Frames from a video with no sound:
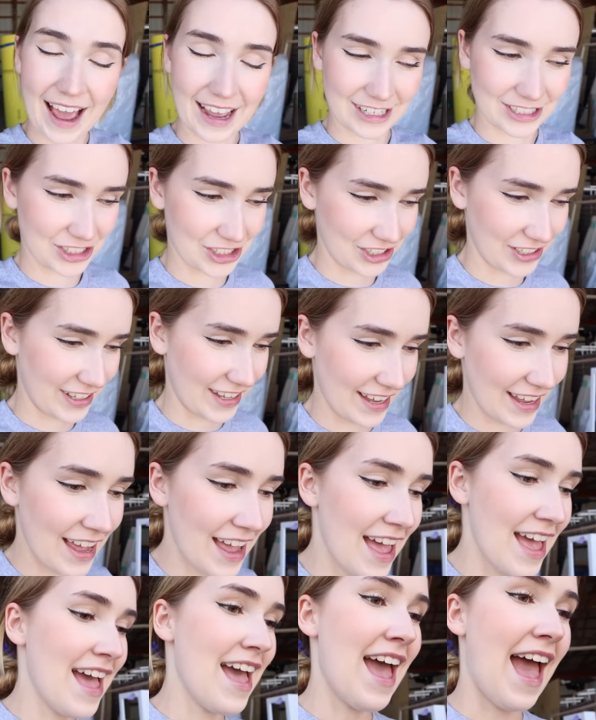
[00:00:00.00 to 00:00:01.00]
actually.
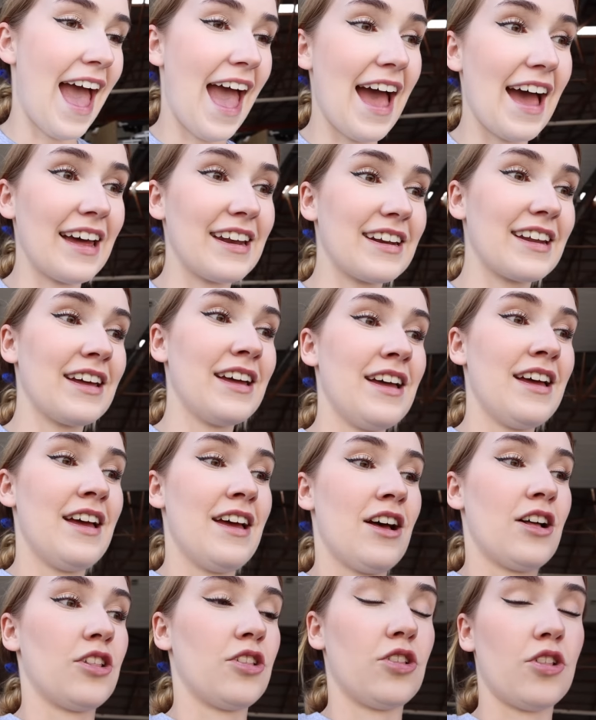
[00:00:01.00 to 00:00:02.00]
And
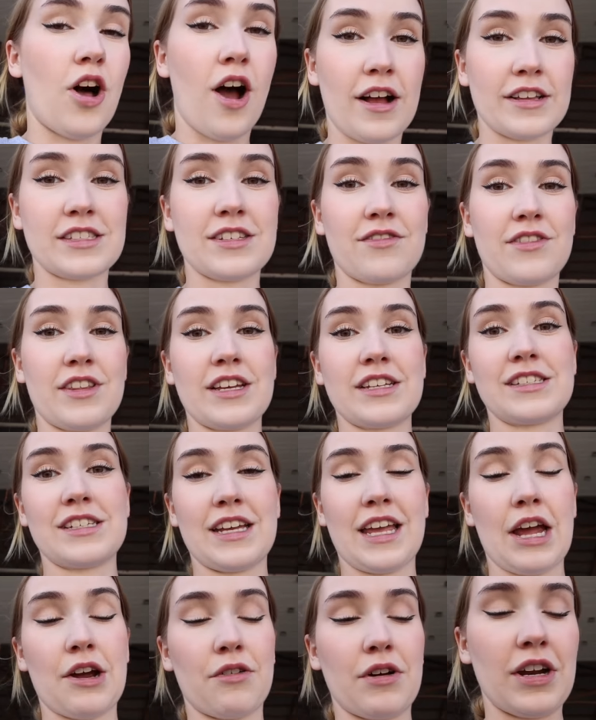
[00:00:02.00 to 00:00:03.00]
lots of things to
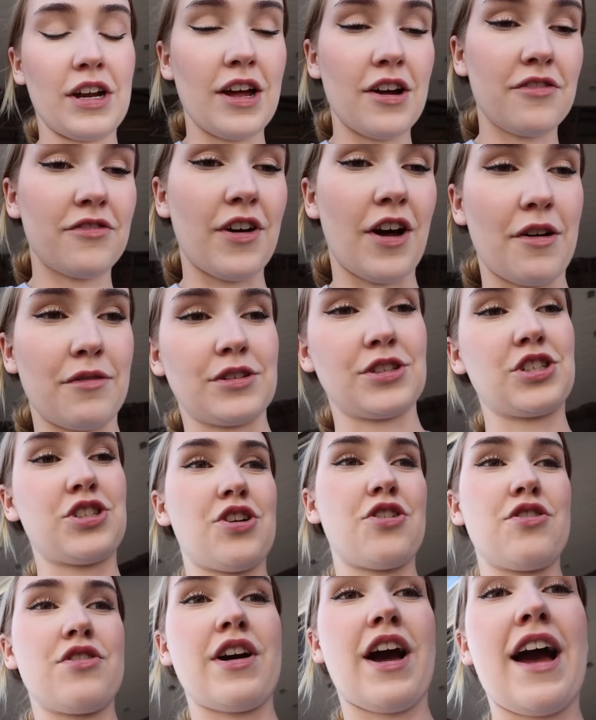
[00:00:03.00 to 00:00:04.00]
get rid of. I will show
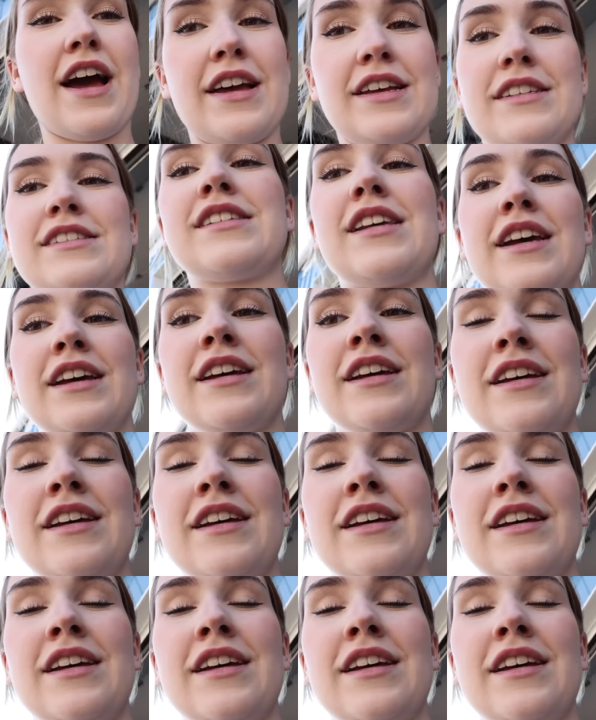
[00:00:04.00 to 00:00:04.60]
you guys.